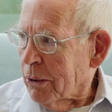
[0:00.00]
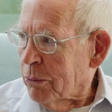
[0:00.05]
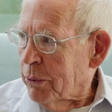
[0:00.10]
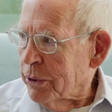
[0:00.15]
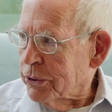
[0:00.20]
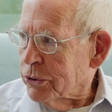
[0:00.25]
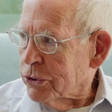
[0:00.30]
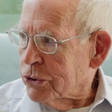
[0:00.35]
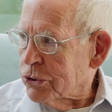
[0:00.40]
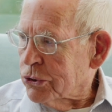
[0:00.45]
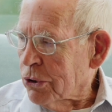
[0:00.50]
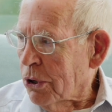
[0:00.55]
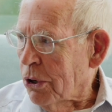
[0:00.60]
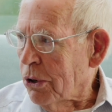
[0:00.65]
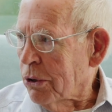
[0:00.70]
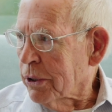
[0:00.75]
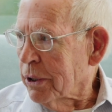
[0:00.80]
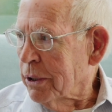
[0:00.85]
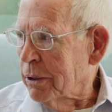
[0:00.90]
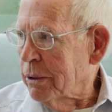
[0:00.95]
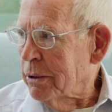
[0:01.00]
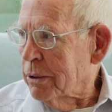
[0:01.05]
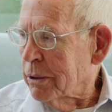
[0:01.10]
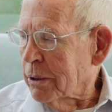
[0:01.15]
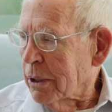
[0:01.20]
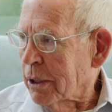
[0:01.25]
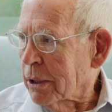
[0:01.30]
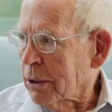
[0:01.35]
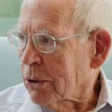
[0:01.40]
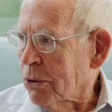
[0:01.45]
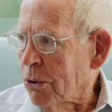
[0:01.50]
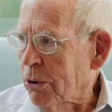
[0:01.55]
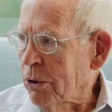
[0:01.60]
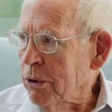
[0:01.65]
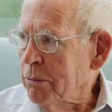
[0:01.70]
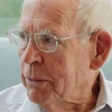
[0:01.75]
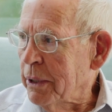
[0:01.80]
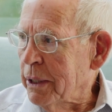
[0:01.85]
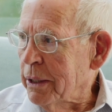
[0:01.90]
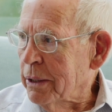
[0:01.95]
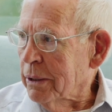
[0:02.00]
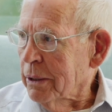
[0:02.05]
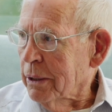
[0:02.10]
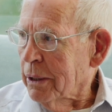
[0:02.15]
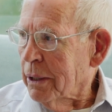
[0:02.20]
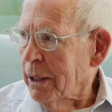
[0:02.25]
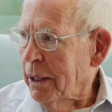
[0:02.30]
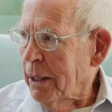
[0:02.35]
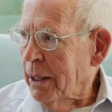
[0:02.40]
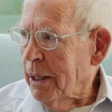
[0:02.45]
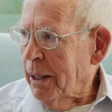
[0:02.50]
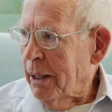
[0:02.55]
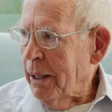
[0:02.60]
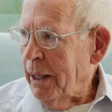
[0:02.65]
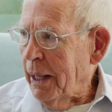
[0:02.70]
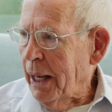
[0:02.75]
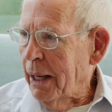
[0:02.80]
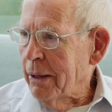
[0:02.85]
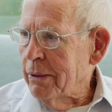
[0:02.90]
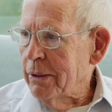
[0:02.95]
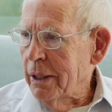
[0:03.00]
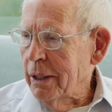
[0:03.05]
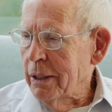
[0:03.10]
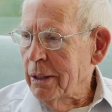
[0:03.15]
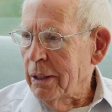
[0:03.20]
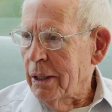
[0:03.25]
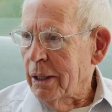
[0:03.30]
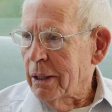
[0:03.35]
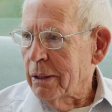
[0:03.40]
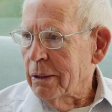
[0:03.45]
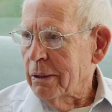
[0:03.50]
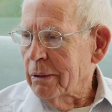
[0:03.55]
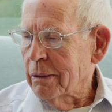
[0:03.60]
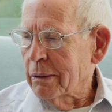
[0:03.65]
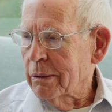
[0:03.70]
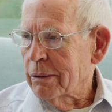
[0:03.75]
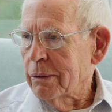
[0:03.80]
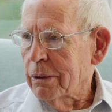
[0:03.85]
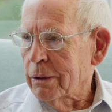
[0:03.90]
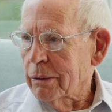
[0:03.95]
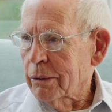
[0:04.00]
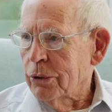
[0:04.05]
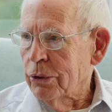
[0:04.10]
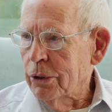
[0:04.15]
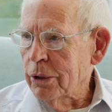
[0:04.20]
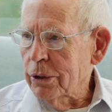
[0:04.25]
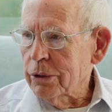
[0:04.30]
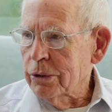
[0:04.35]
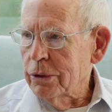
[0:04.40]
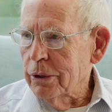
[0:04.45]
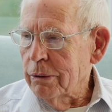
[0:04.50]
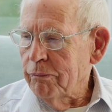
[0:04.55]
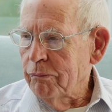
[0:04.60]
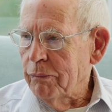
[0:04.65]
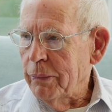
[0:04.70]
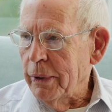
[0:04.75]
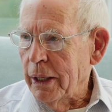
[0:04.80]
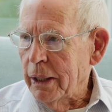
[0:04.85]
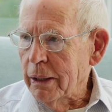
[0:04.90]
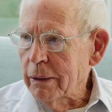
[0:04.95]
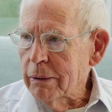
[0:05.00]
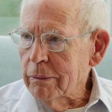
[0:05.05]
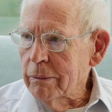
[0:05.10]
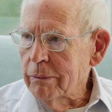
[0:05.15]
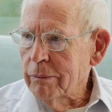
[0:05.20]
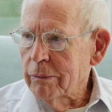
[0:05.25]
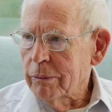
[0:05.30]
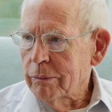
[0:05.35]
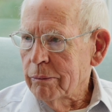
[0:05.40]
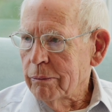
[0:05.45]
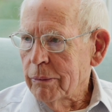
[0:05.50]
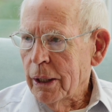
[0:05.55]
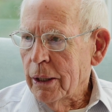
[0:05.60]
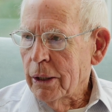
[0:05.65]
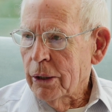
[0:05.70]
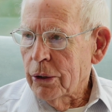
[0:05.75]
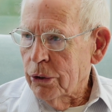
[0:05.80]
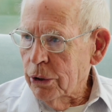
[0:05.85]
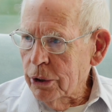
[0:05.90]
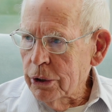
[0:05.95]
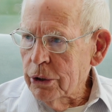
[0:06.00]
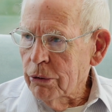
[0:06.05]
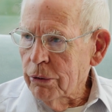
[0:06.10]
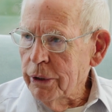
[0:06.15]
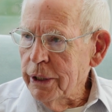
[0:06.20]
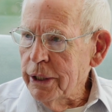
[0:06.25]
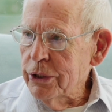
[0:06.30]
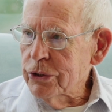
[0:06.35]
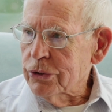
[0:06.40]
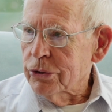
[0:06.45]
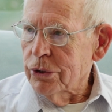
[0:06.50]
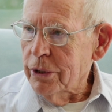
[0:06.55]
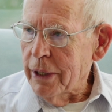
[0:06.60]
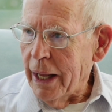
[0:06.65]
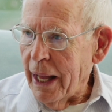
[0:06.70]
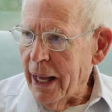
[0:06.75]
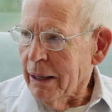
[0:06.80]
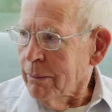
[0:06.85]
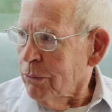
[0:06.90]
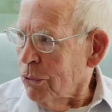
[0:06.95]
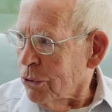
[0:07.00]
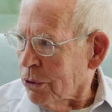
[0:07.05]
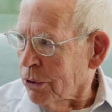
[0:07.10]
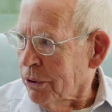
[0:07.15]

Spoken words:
which is scalded cornmeal, and then cooked in good grease, good animal